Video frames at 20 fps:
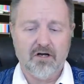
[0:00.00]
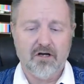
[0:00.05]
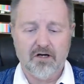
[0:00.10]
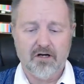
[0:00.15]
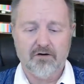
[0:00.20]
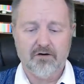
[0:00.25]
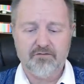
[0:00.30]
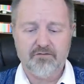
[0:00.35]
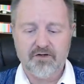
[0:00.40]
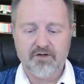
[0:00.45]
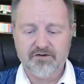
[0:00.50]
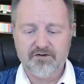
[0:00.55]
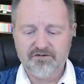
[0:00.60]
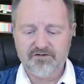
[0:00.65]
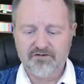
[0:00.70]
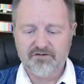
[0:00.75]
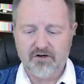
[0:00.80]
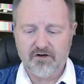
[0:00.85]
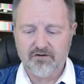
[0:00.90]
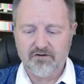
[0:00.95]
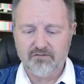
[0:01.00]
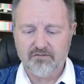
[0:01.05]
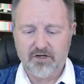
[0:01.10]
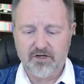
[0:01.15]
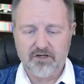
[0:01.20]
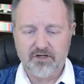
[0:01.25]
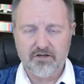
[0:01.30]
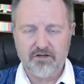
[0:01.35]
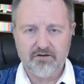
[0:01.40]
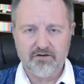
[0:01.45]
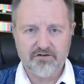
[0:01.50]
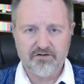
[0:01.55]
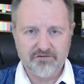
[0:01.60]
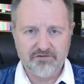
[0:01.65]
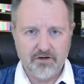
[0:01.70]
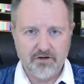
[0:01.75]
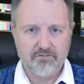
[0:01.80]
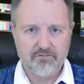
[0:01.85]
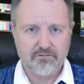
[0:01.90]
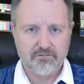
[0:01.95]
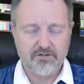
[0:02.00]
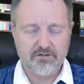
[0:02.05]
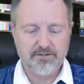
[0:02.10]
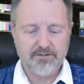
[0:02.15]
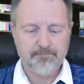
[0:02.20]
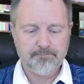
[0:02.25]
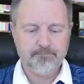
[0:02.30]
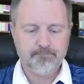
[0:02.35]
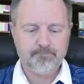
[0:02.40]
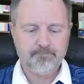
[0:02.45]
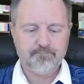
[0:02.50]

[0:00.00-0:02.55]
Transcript: of Star Trek Discovery.